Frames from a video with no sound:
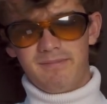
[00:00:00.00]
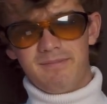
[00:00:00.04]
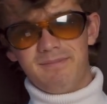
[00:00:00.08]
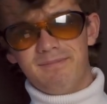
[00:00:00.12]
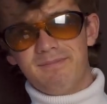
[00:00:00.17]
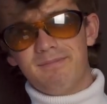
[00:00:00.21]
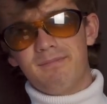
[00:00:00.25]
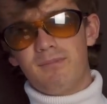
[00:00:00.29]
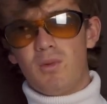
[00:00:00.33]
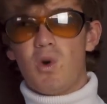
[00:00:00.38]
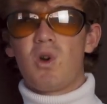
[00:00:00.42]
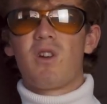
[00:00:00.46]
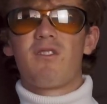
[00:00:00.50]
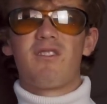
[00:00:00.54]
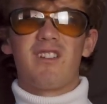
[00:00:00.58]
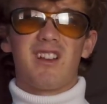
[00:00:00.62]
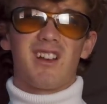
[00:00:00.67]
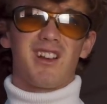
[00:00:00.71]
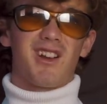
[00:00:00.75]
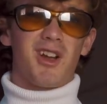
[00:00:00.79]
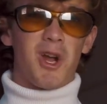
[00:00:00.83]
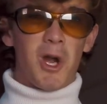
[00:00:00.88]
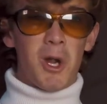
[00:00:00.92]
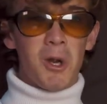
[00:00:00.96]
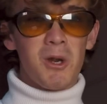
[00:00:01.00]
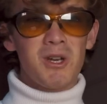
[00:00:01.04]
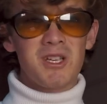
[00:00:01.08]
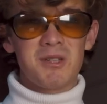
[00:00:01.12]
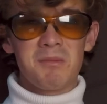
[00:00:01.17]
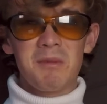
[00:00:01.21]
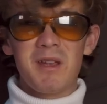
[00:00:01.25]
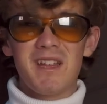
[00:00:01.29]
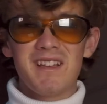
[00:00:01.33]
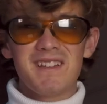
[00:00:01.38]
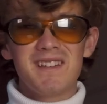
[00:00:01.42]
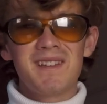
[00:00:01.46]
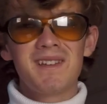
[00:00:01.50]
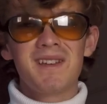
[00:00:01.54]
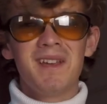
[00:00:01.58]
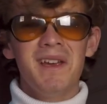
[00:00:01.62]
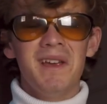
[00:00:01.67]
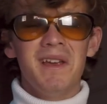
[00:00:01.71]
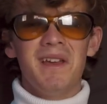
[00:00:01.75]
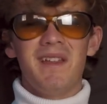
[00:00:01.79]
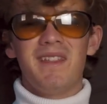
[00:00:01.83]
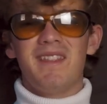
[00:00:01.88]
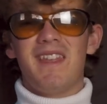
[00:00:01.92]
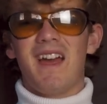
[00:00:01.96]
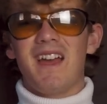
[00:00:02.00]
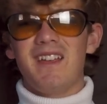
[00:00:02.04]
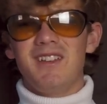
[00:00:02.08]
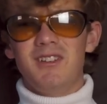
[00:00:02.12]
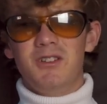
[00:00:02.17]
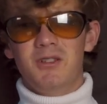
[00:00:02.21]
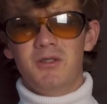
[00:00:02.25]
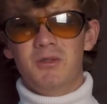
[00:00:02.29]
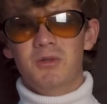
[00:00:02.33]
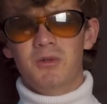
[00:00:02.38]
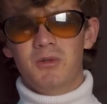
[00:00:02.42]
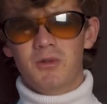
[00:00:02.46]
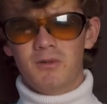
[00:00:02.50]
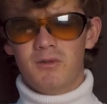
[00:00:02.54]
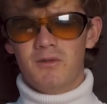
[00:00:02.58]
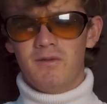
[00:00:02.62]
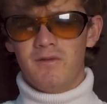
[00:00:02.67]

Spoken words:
more of an encouragement that you